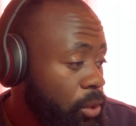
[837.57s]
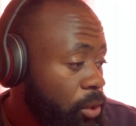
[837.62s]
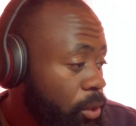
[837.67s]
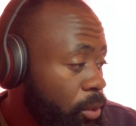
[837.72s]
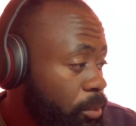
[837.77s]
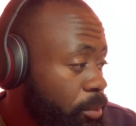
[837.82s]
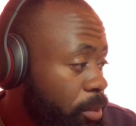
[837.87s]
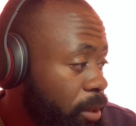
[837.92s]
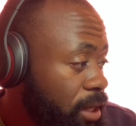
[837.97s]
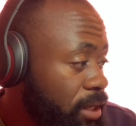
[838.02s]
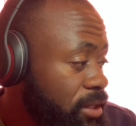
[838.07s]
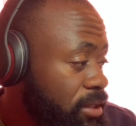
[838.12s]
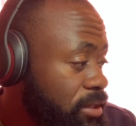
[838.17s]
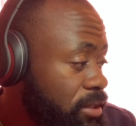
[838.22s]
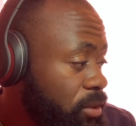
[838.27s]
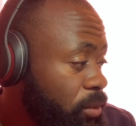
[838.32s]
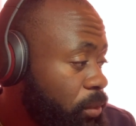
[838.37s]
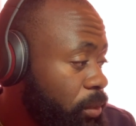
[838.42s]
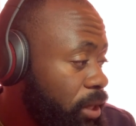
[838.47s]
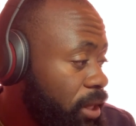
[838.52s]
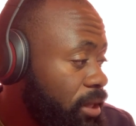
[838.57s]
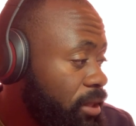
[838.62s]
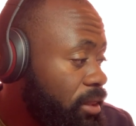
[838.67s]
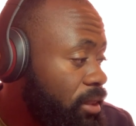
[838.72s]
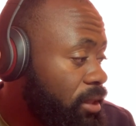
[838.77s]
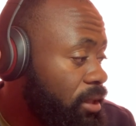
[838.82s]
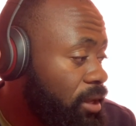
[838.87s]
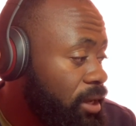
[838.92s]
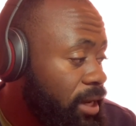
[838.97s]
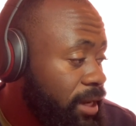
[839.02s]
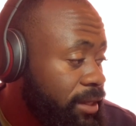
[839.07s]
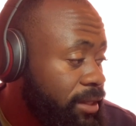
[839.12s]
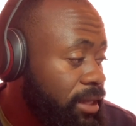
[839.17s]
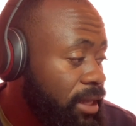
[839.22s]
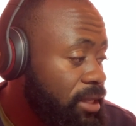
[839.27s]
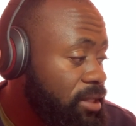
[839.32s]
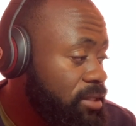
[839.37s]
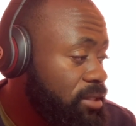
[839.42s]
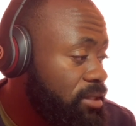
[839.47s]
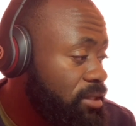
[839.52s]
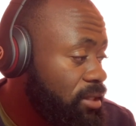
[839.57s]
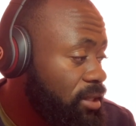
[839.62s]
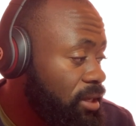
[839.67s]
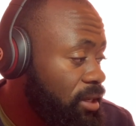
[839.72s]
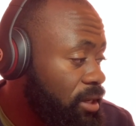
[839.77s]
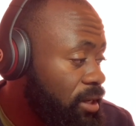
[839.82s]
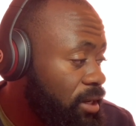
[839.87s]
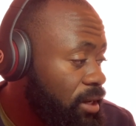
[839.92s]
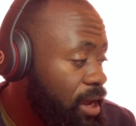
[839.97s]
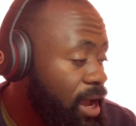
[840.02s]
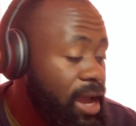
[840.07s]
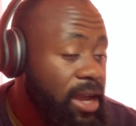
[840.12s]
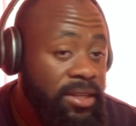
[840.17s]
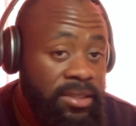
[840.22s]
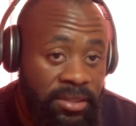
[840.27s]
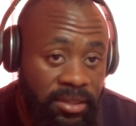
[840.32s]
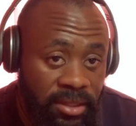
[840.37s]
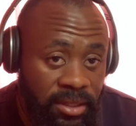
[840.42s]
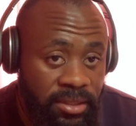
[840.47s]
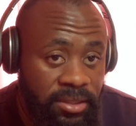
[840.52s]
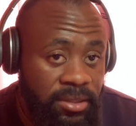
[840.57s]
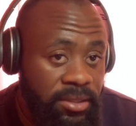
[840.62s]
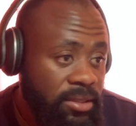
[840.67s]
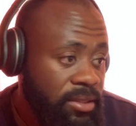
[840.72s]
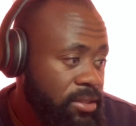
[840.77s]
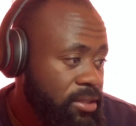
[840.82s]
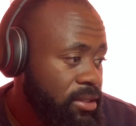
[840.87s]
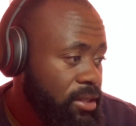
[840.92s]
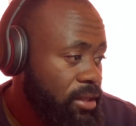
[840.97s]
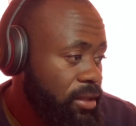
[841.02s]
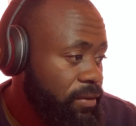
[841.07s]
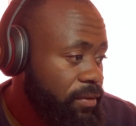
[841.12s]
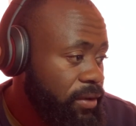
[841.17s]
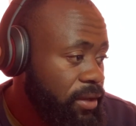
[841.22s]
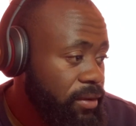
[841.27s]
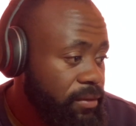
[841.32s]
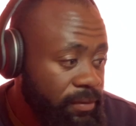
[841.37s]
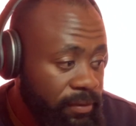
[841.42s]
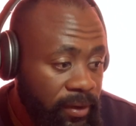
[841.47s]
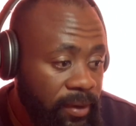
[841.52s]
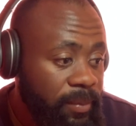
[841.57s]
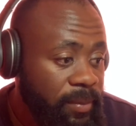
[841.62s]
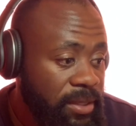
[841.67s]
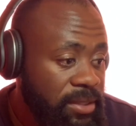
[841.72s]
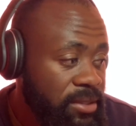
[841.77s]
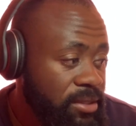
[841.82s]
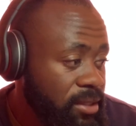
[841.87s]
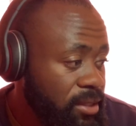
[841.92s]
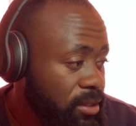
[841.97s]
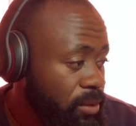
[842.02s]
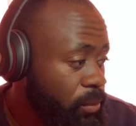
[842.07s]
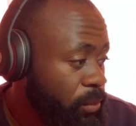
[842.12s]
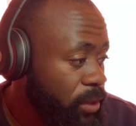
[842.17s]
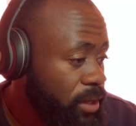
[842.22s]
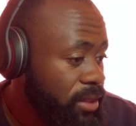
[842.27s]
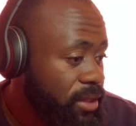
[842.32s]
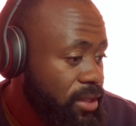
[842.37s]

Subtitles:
But the way they are against us as South African farmers, the way they're